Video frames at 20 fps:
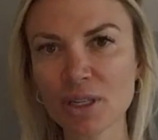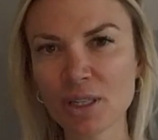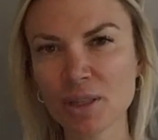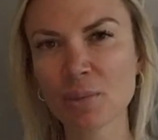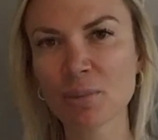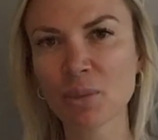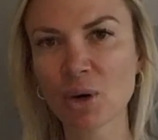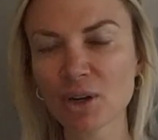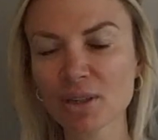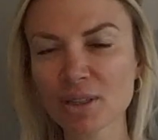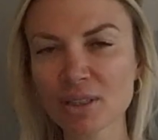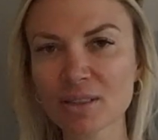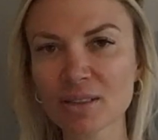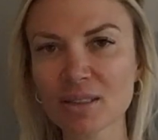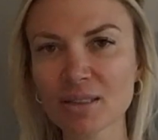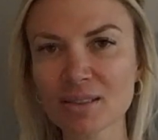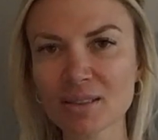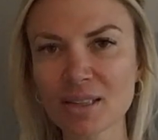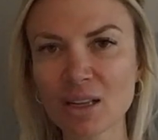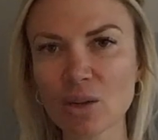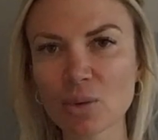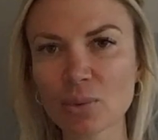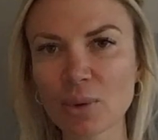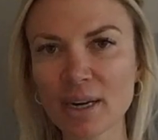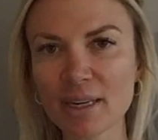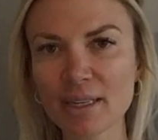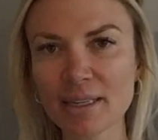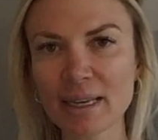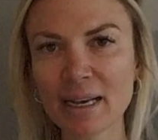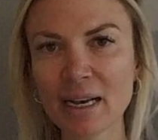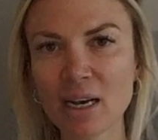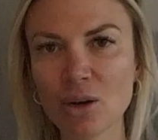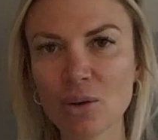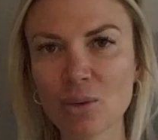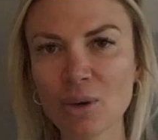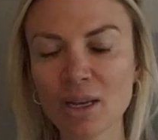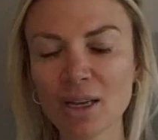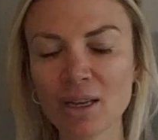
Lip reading: in the market to sell right now.